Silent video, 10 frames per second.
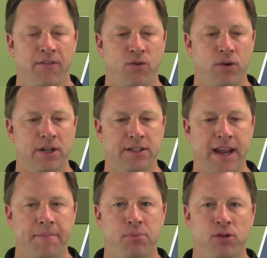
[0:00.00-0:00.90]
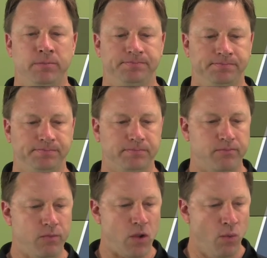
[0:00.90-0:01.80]
For example,
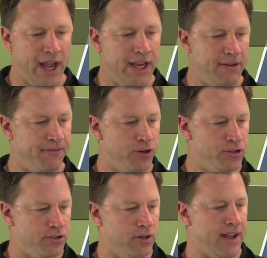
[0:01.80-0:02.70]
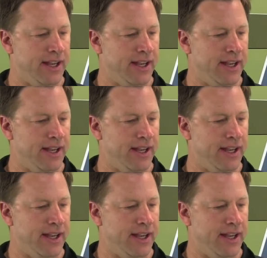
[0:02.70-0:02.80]
when I hit a first serve,